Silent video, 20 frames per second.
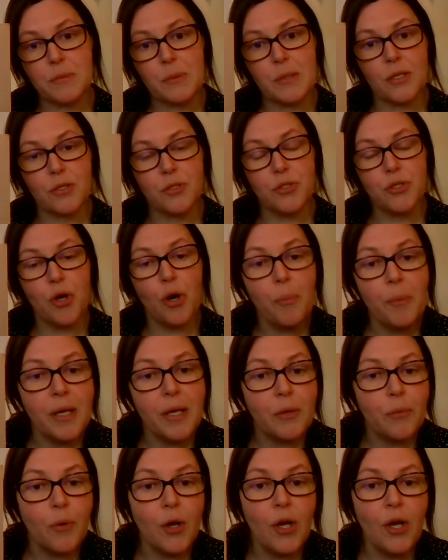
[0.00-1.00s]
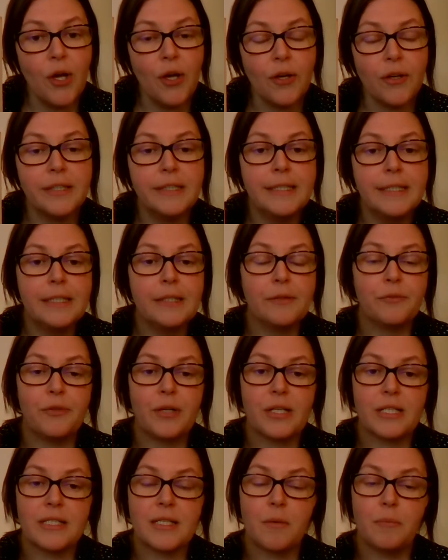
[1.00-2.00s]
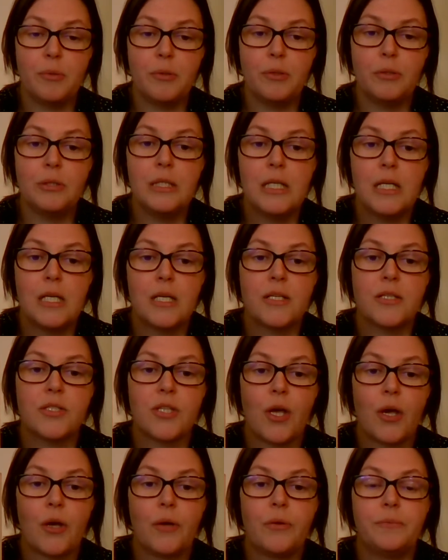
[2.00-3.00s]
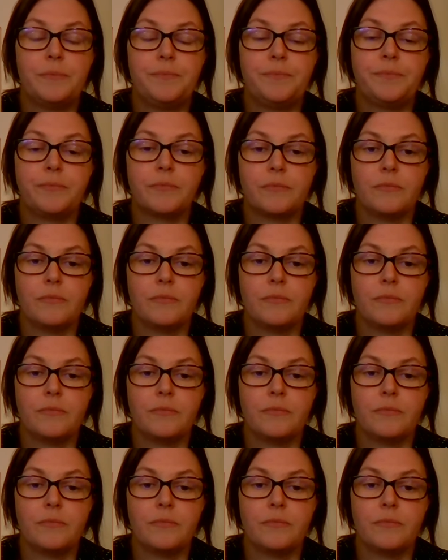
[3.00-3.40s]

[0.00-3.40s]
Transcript: with our topic work, for example. So